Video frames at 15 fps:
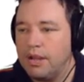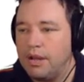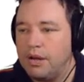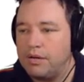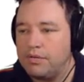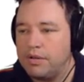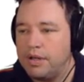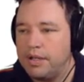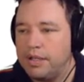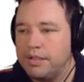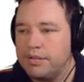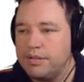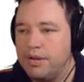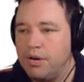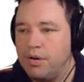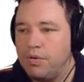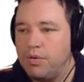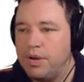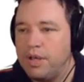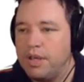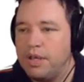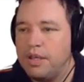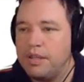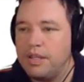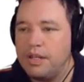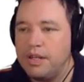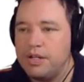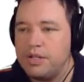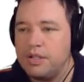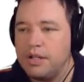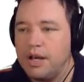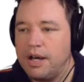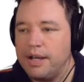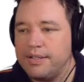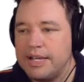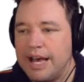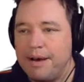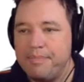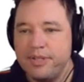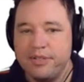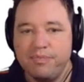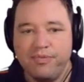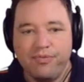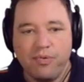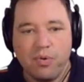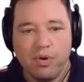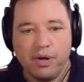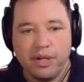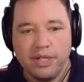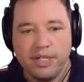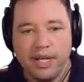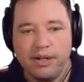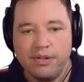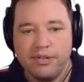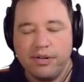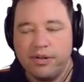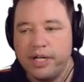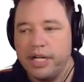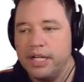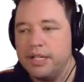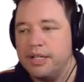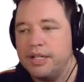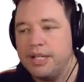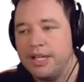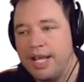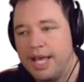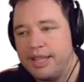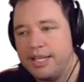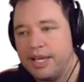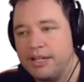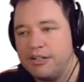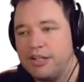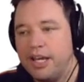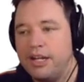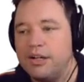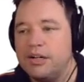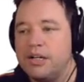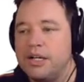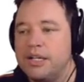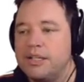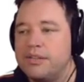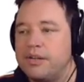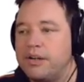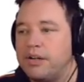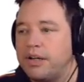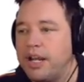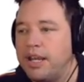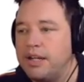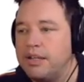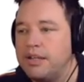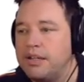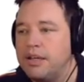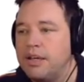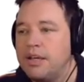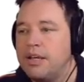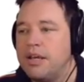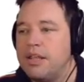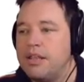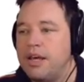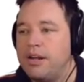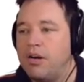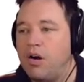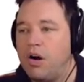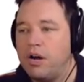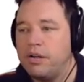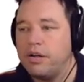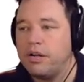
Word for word: All right, so the initialize happens before container is created, then the container is created, then on